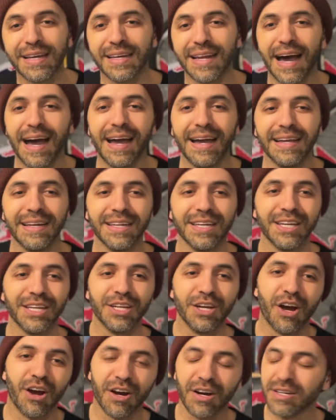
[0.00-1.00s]
9
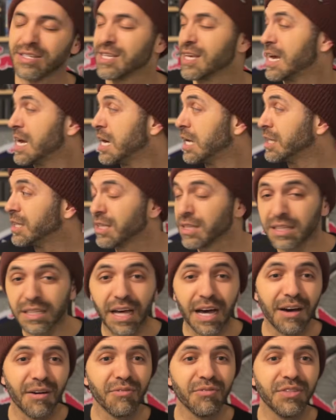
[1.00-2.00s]
yards.
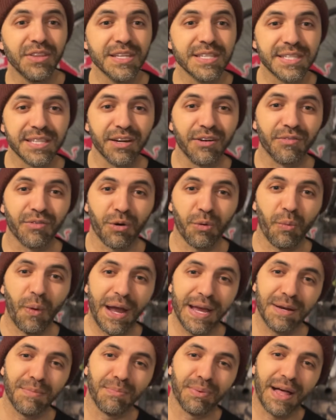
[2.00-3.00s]
Love the silver,
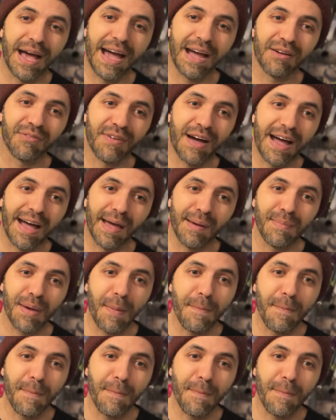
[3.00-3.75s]
white, and black vibe.